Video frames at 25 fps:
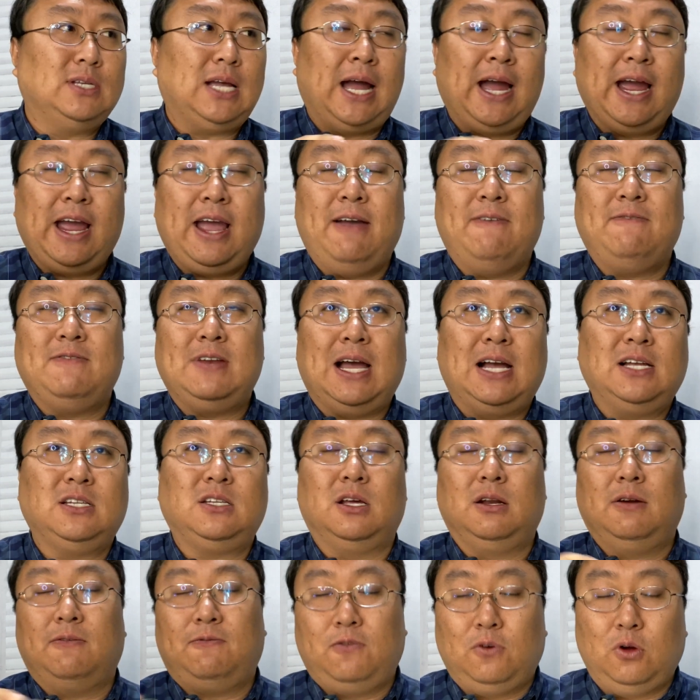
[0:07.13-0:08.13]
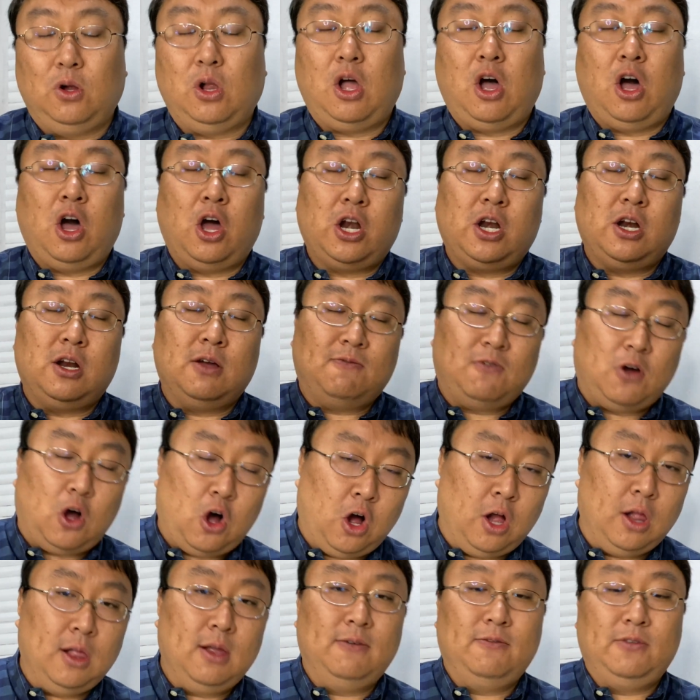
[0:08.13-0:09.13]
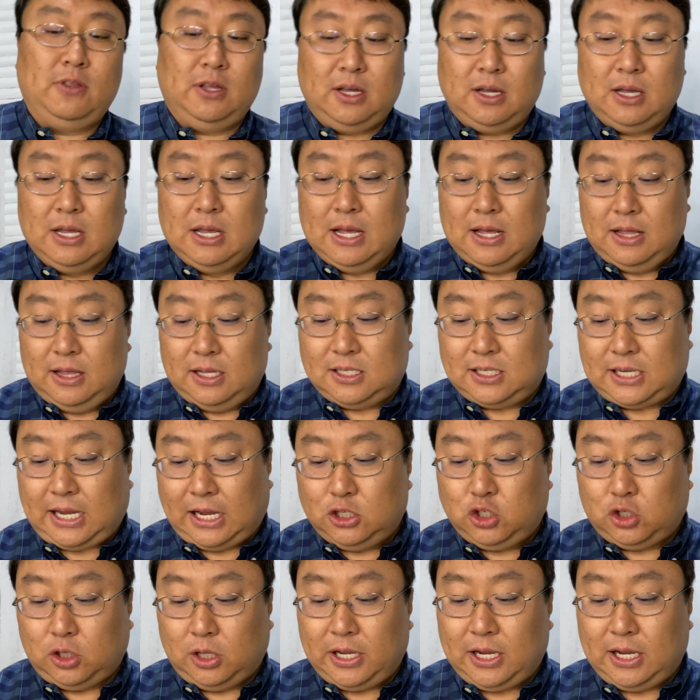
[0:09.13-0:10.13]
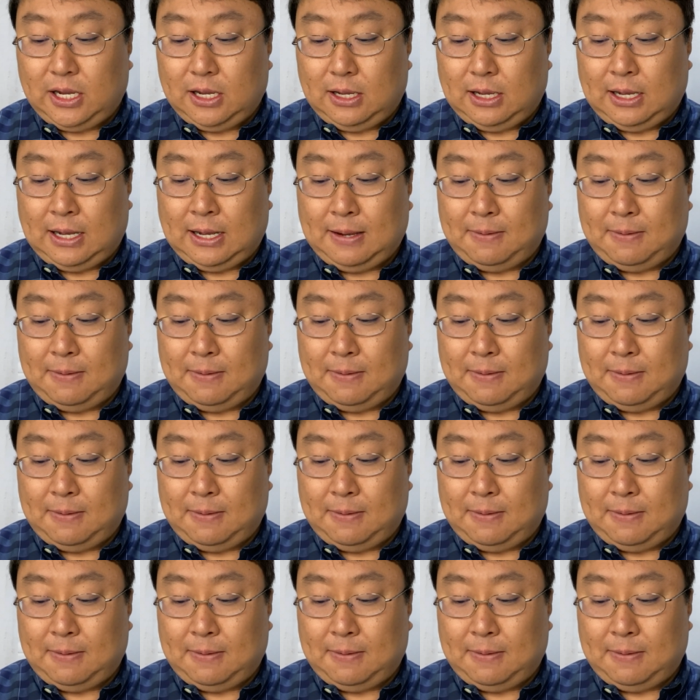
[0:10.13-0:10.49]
I have not done a full audit of all of the scheduling